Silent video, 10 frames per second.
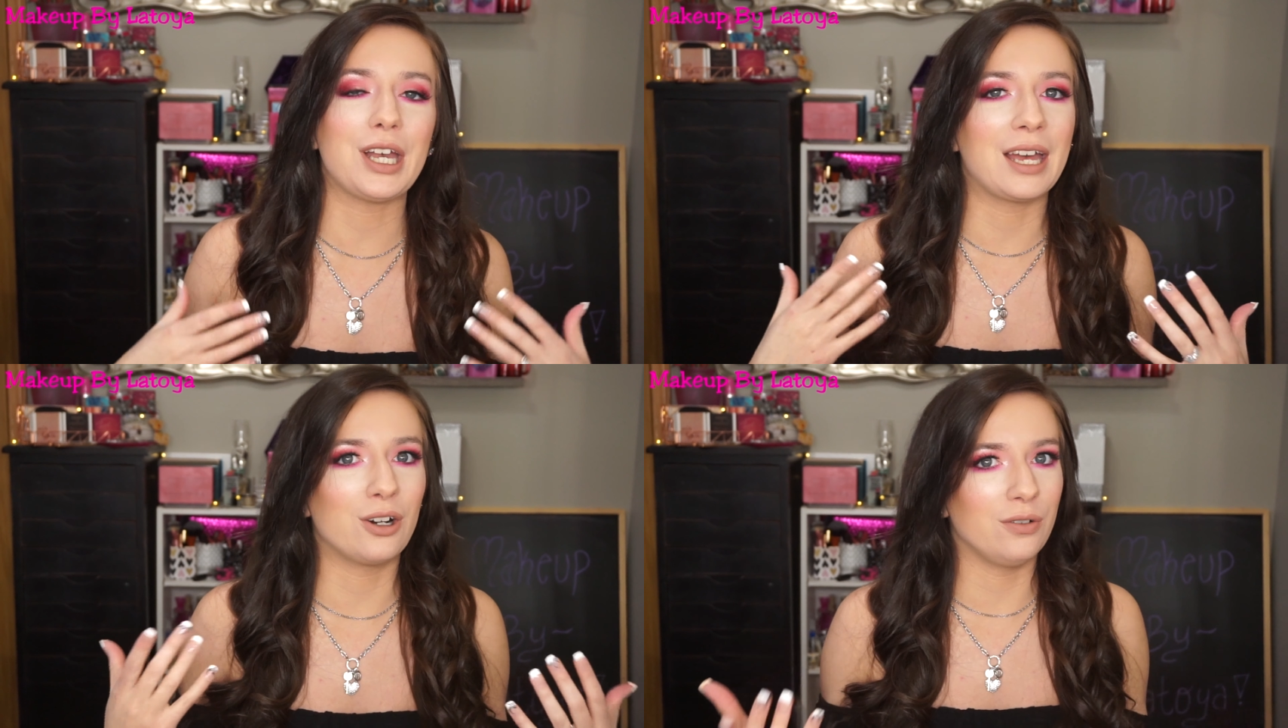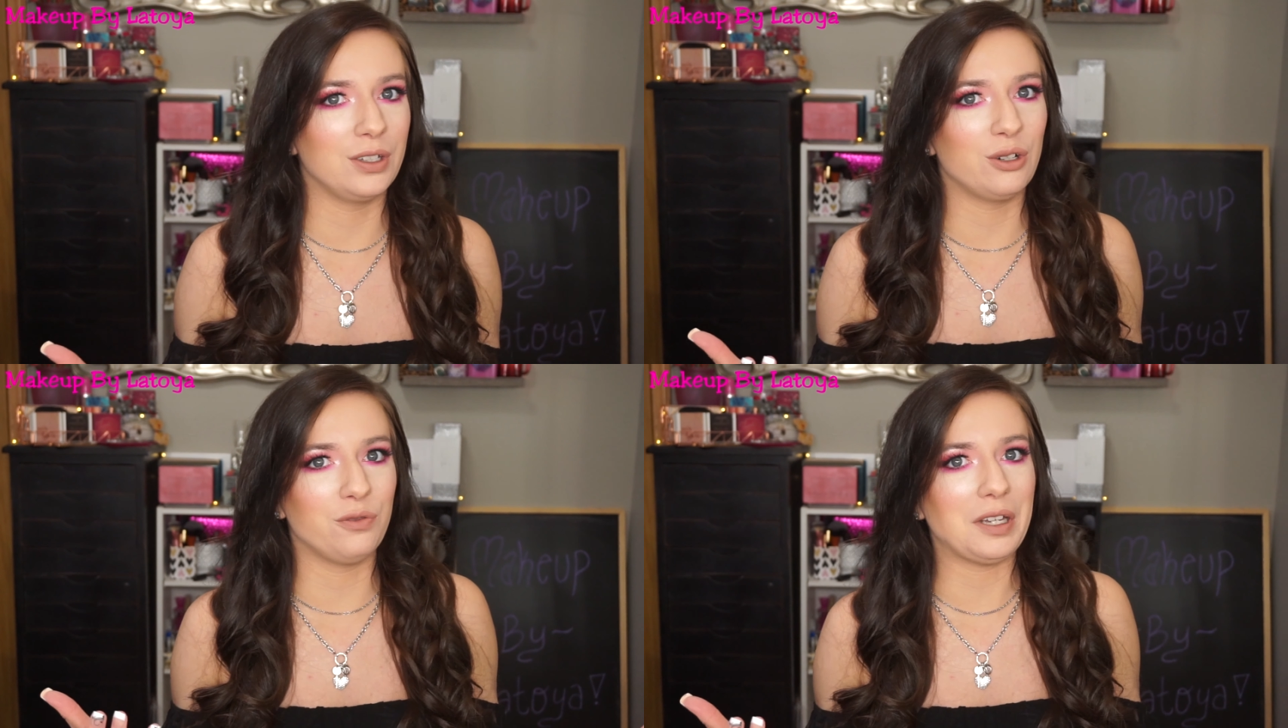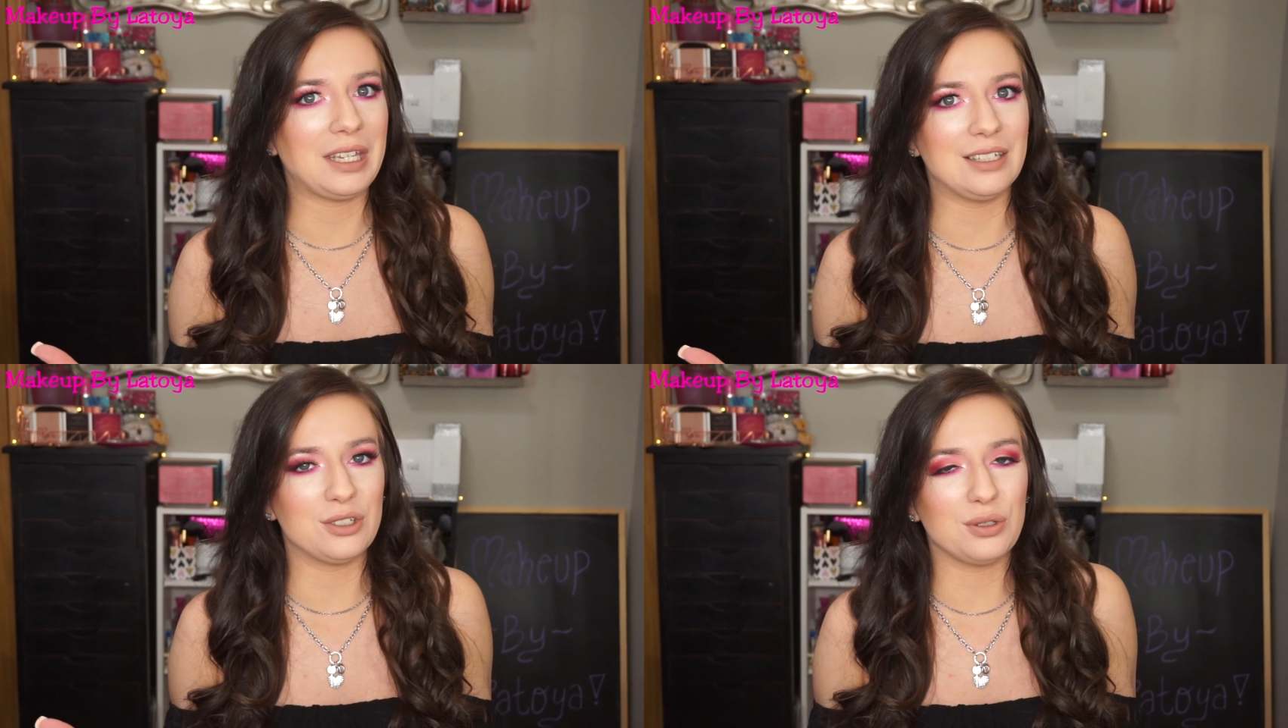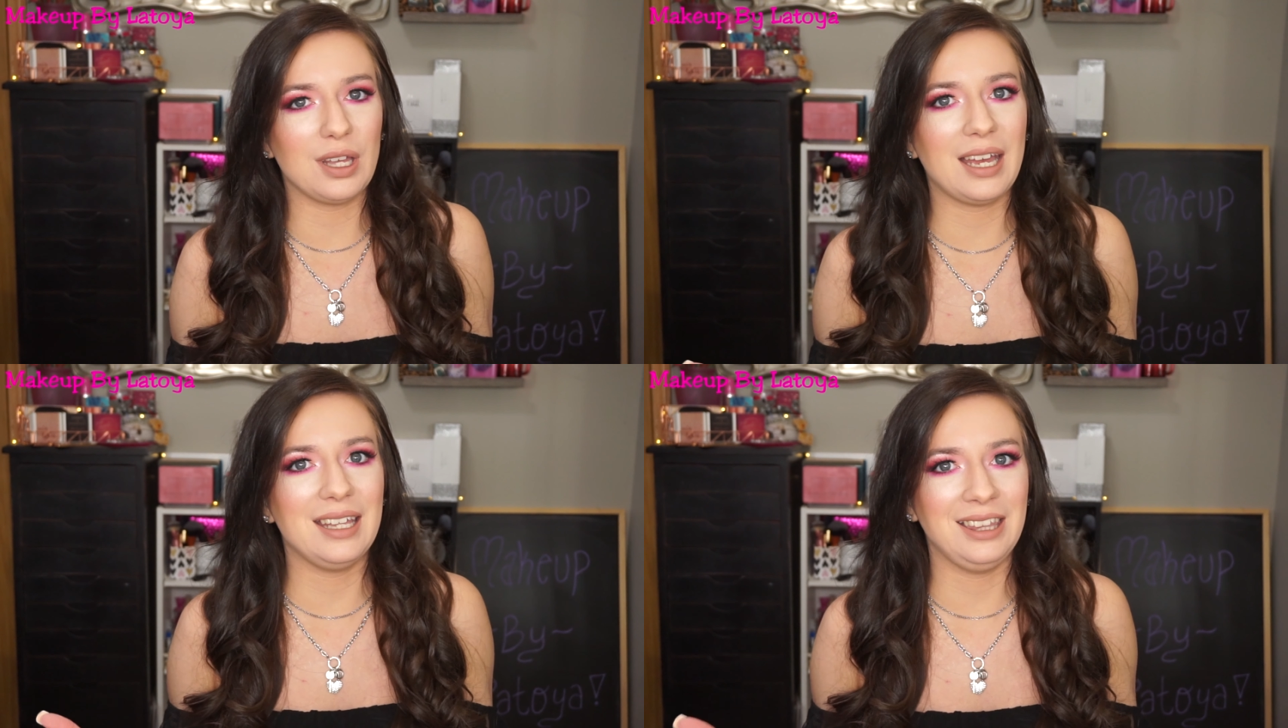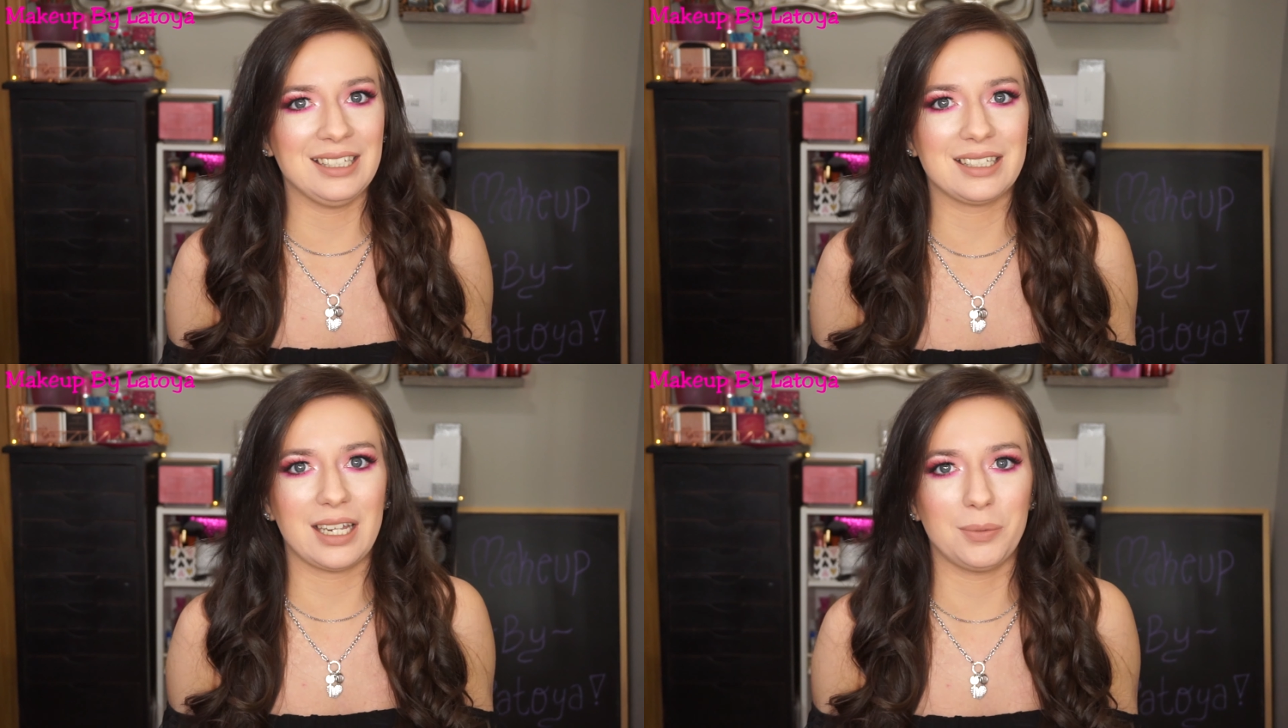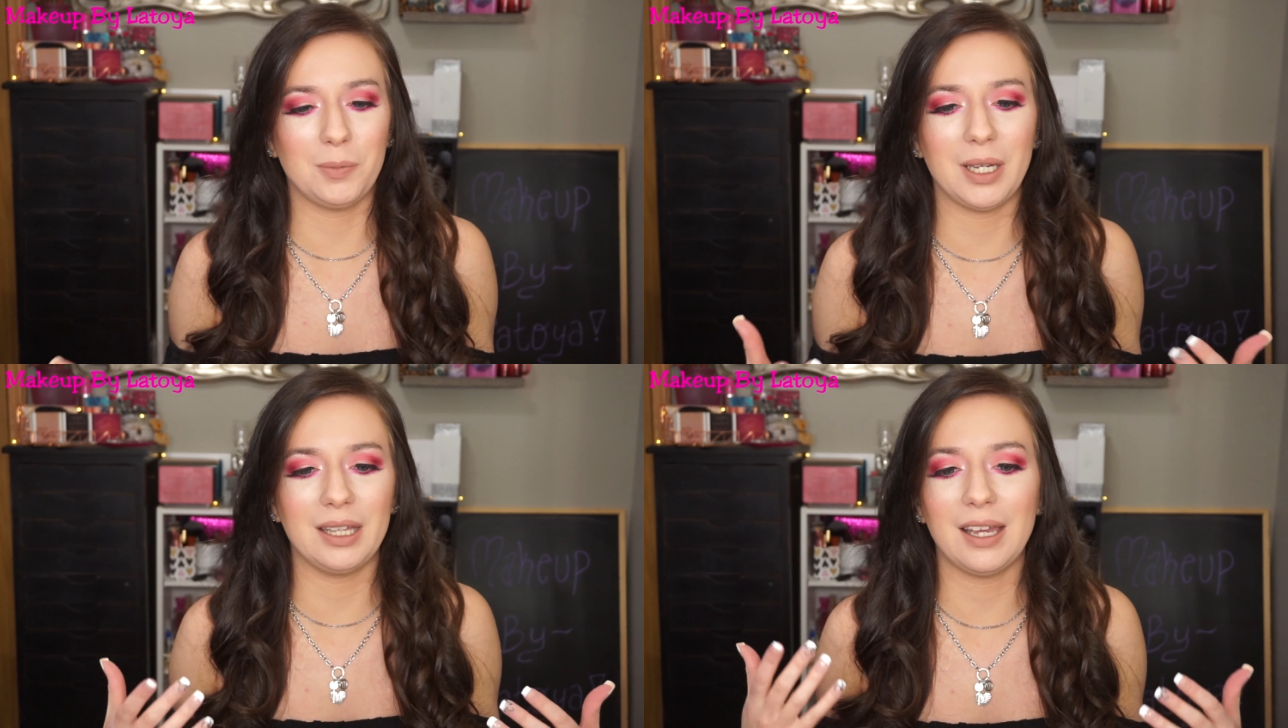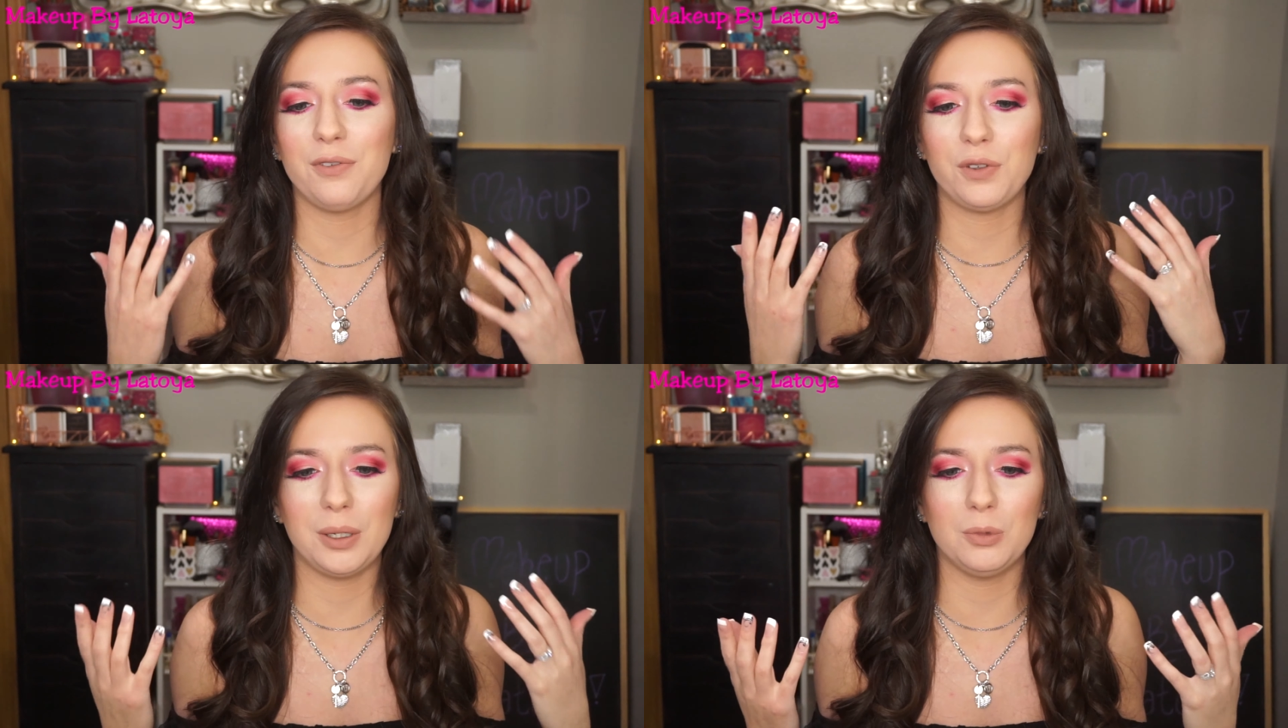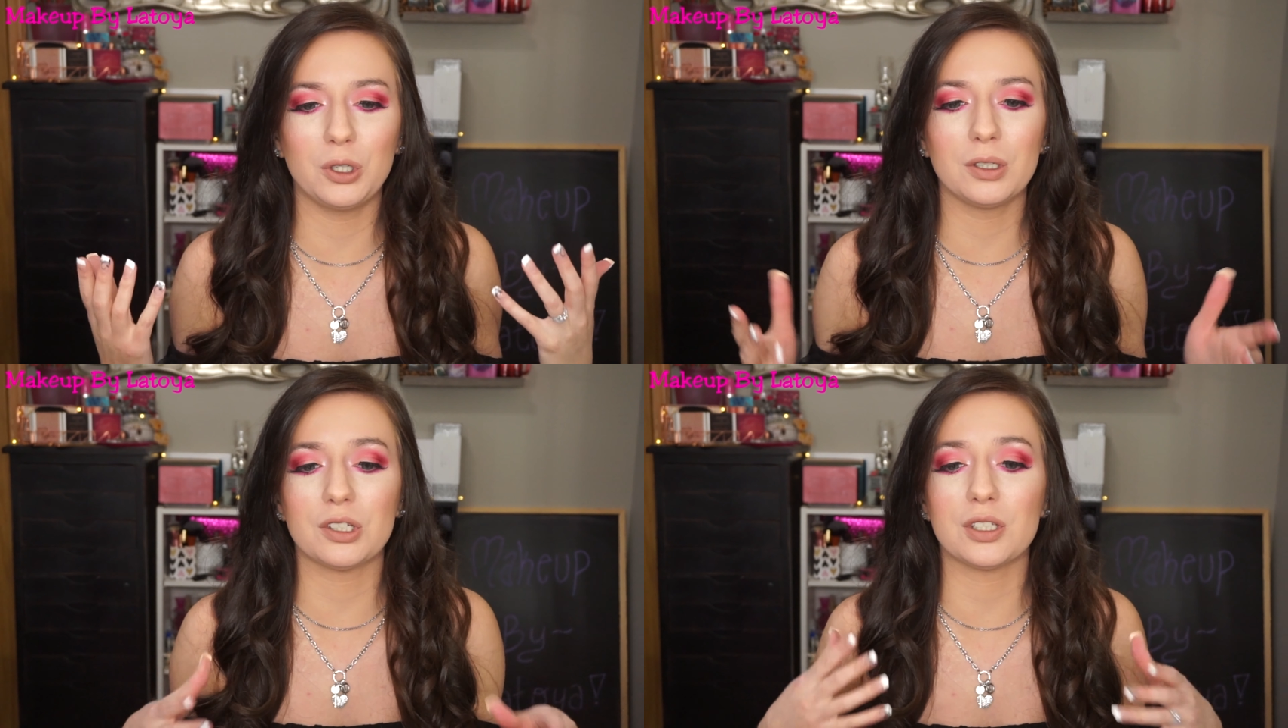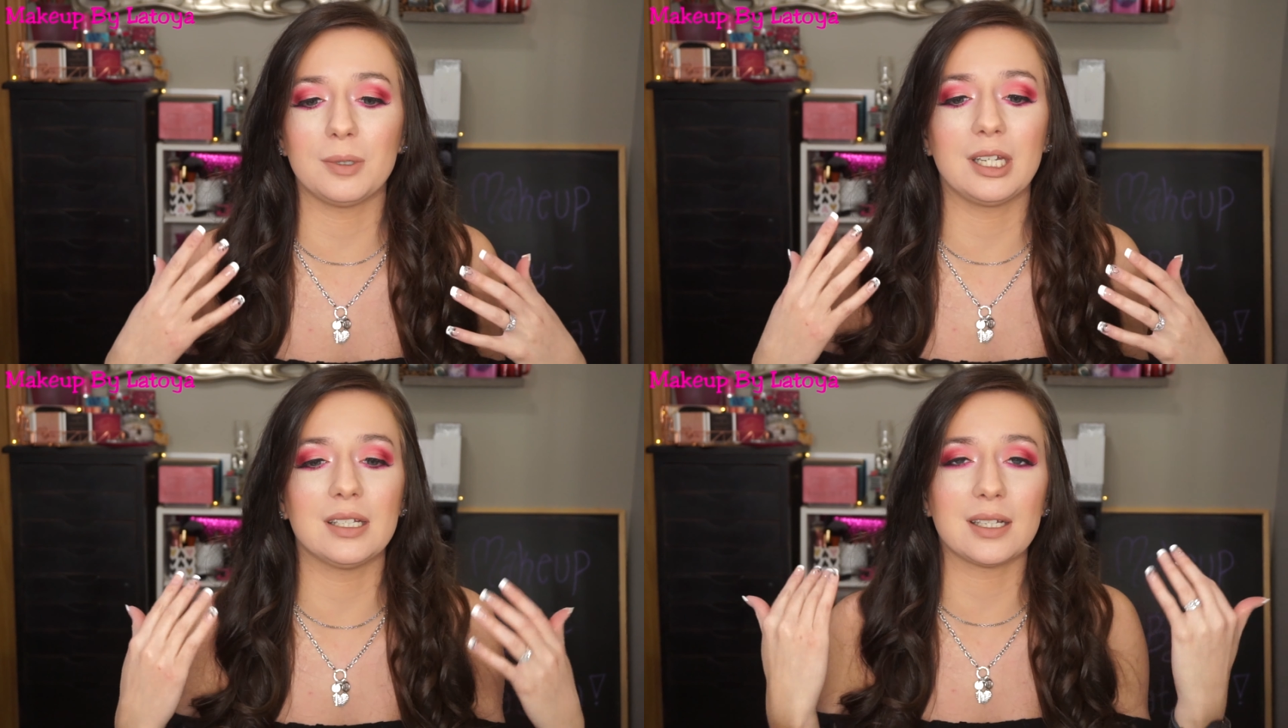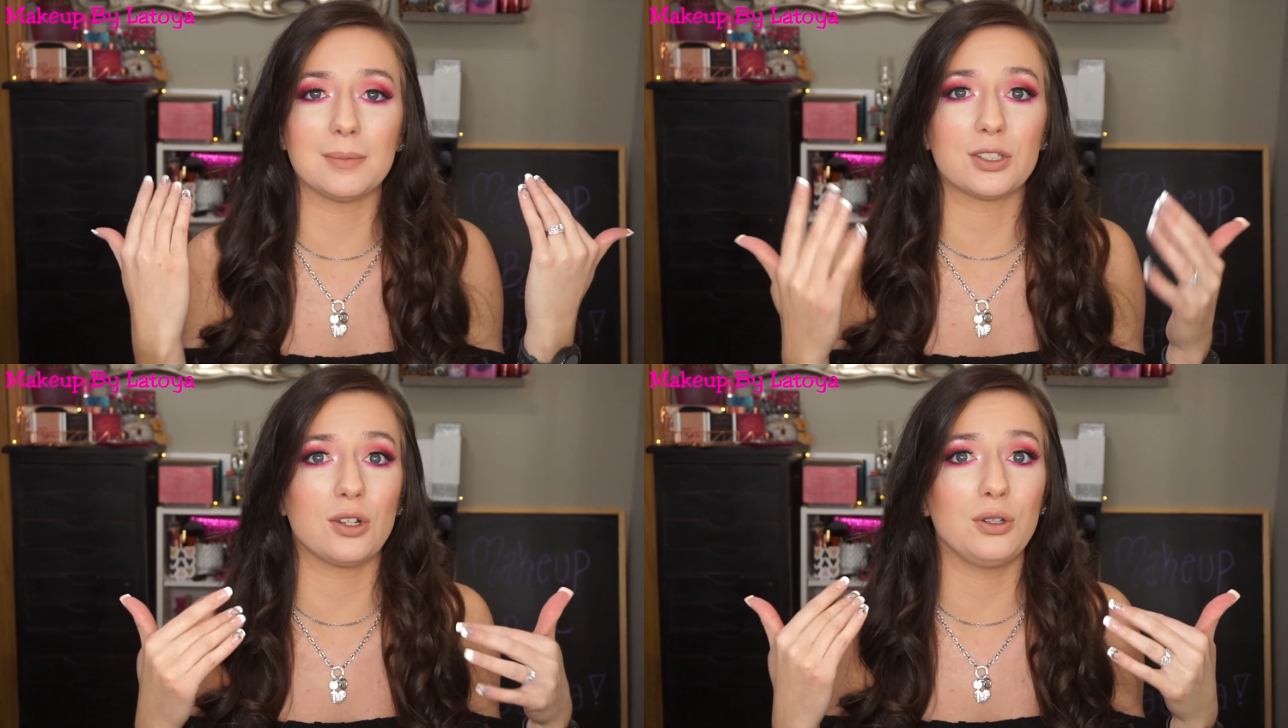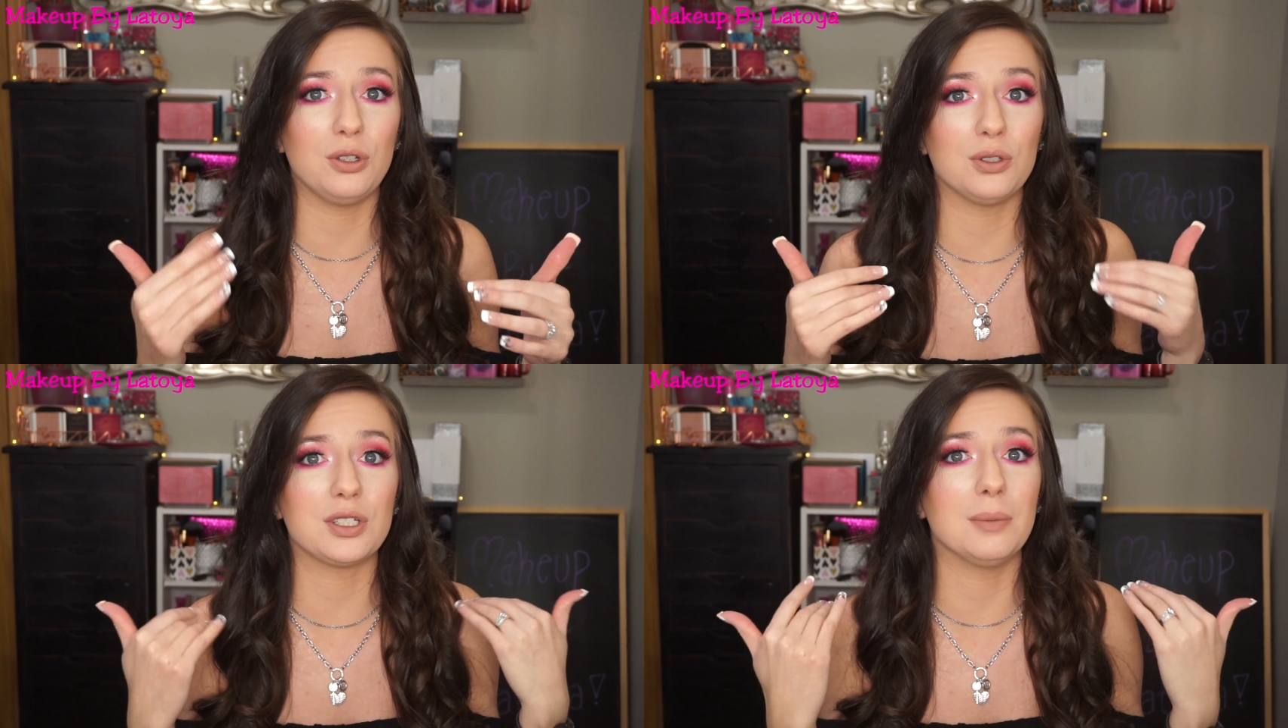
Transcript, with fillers: I don't even know if I can do that in this time of my life anymore just because I'm so used